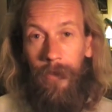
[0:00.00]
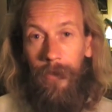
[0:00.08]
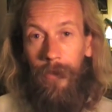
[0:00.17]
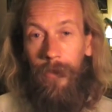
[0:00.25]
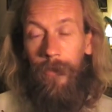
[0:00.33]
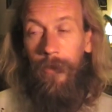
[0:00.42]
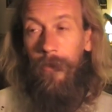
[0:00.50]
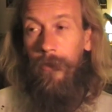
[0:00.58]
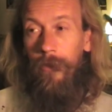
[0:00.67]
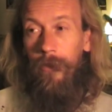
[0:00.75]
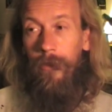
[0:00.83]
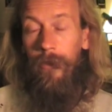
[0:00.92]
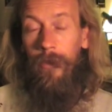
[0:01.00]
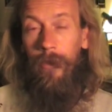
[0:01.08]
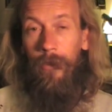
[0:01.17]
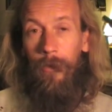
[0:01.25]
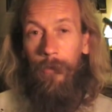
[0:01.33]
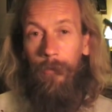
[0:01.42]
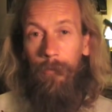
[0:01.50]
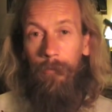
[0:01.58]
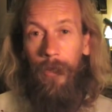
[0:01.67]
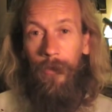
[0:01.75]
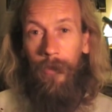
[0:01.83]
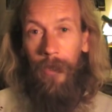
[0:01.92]
because it's just such a
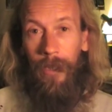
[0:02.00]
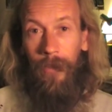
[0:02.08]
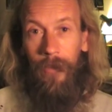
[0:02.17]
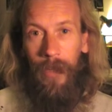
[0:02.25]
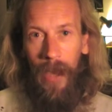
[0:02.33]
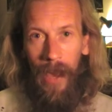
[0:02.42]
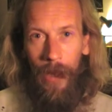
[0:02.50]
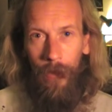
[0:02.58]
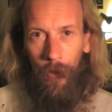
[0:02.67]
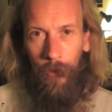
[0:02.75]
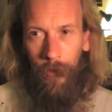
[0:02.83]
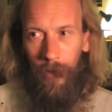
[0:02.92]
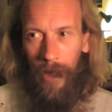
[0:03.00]
muddle. It's chaos.